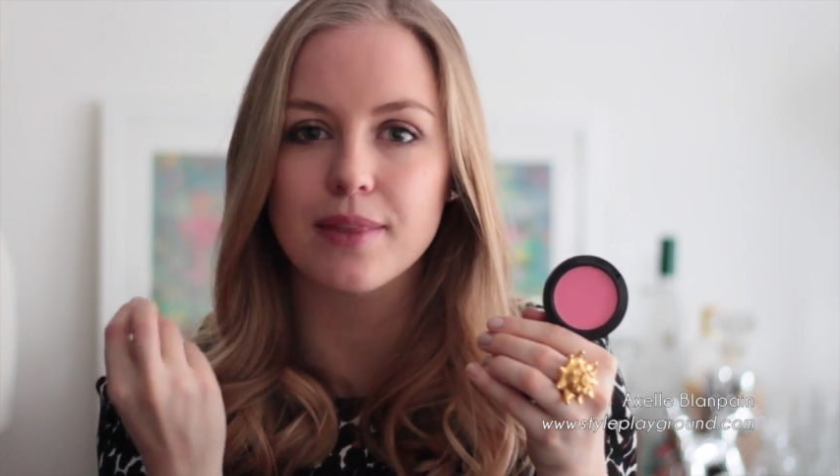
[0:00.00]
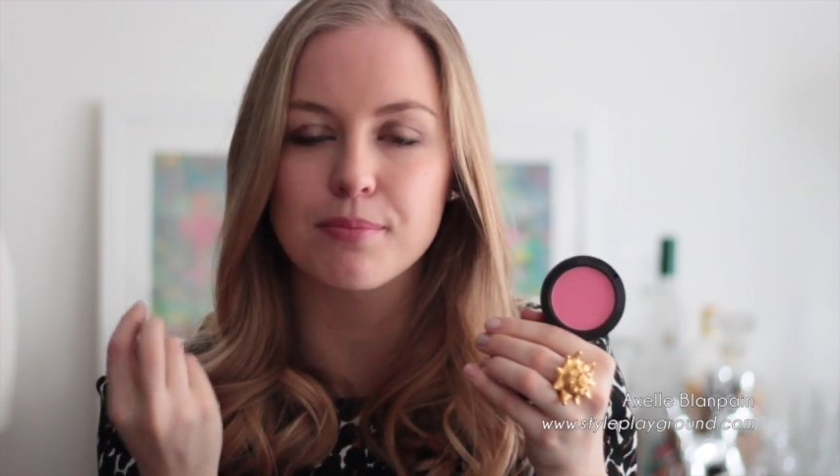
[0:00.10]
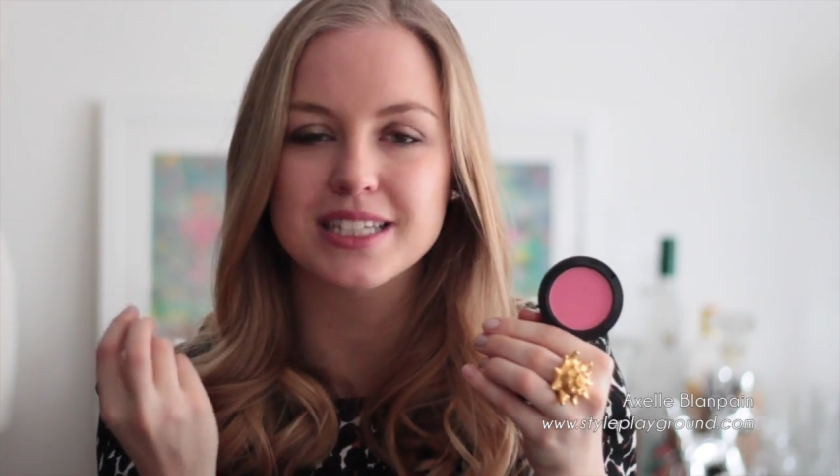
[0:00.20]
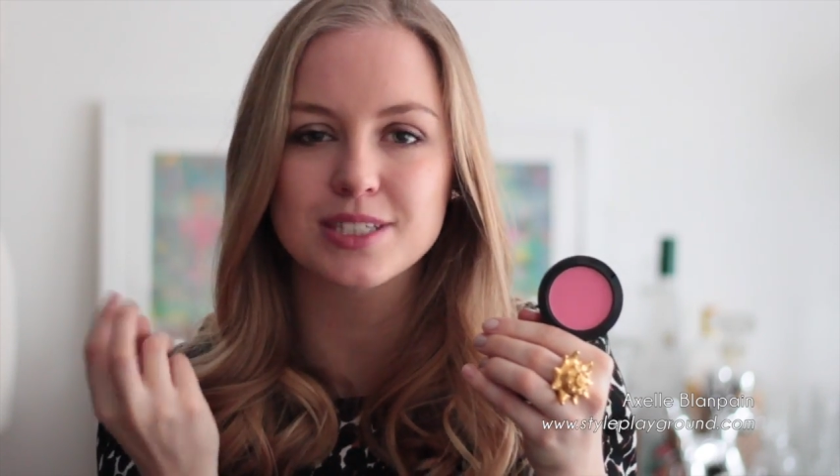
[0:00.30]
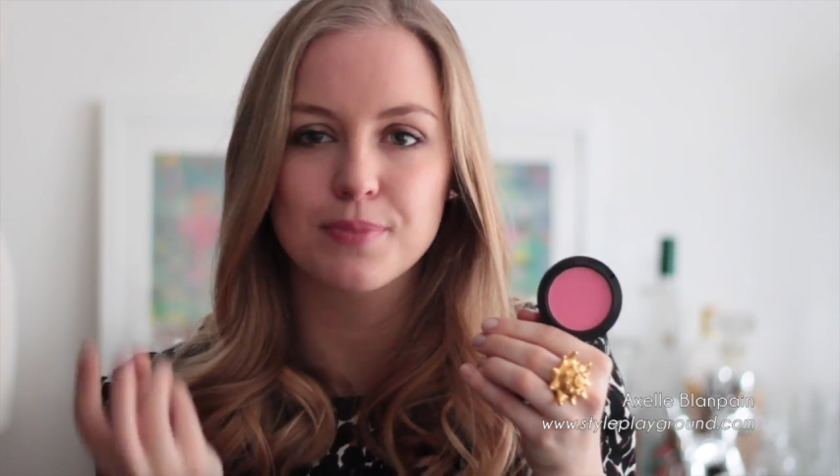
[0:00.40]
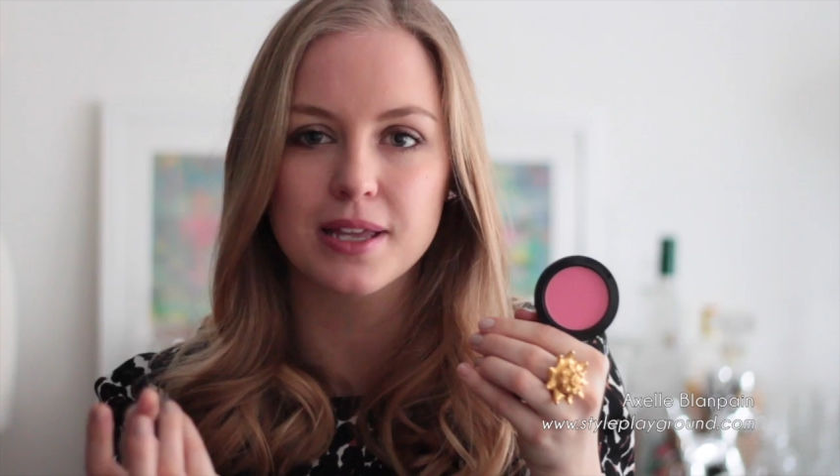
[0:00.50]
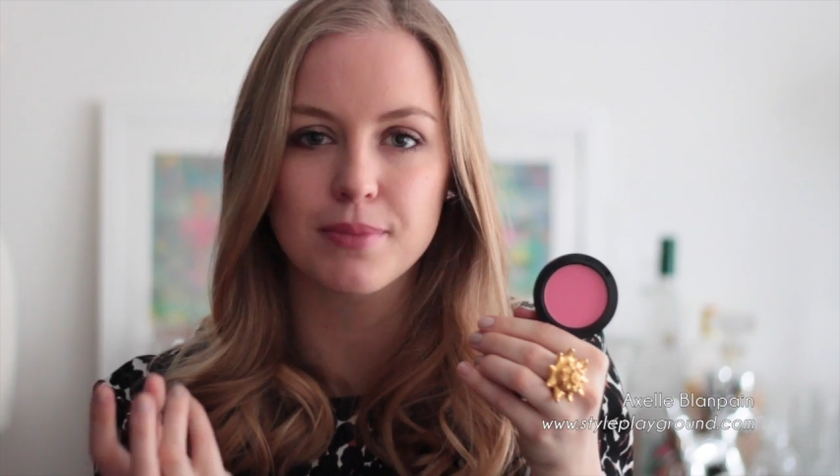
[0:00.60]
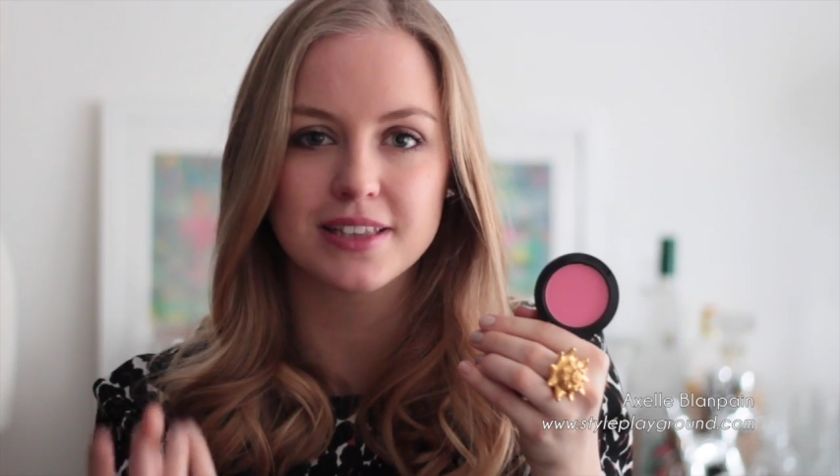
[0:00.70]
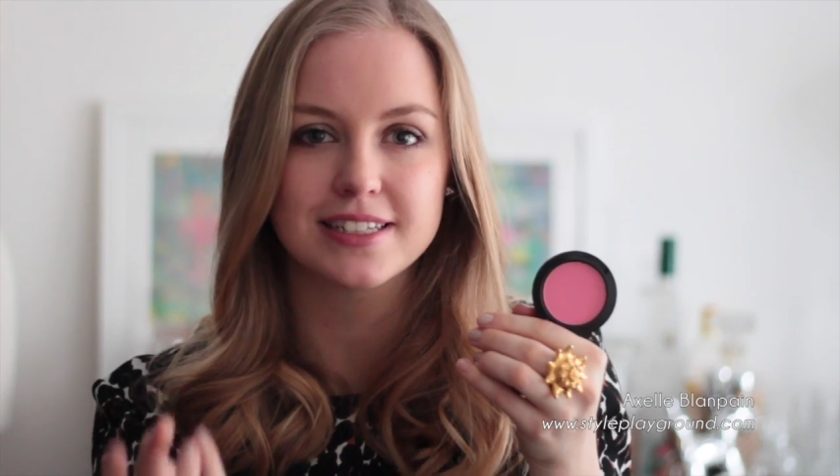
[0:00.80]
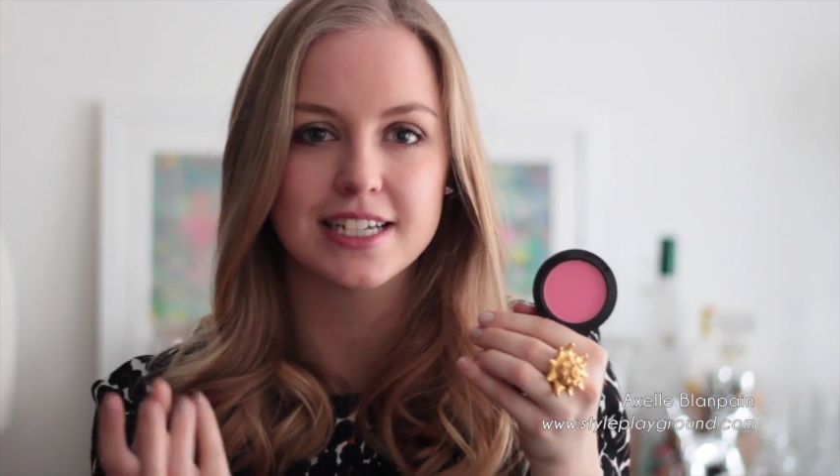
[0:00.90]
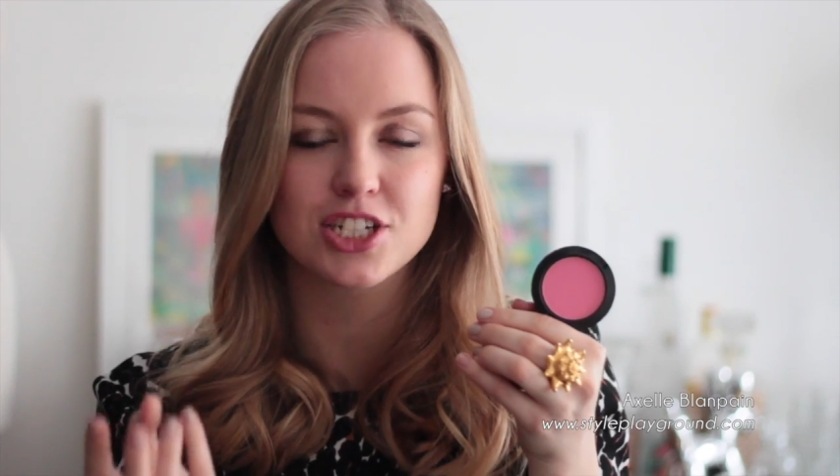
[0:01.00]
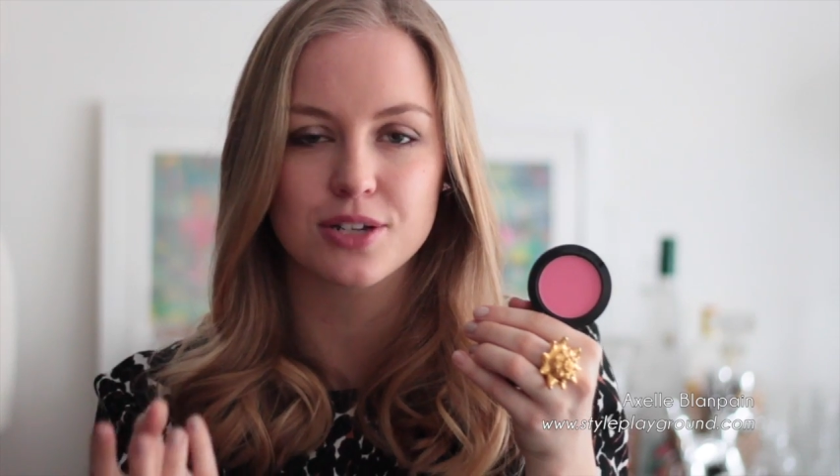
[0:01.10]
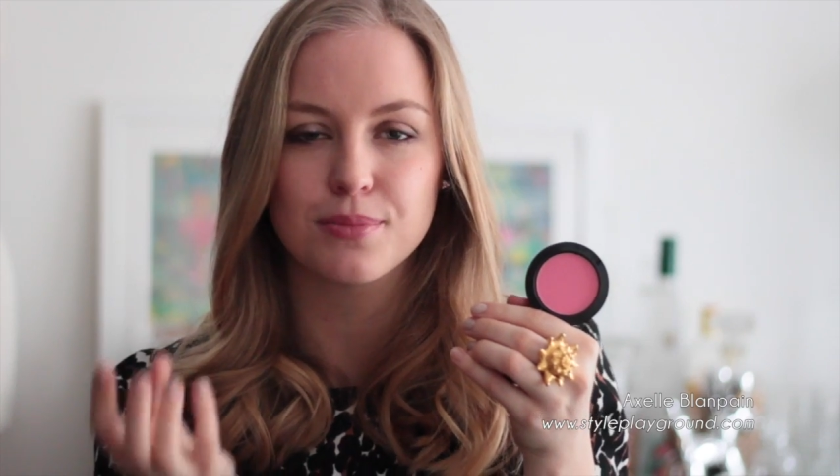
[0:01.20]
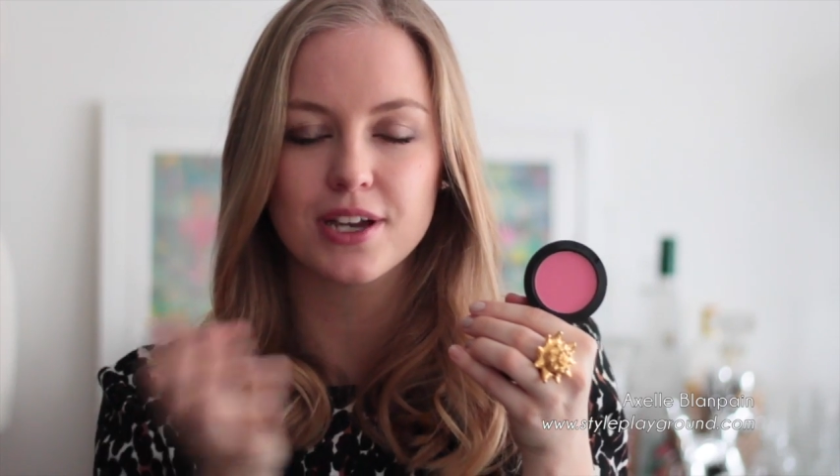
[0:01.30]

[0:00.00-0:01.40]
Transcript: that much pigmentation,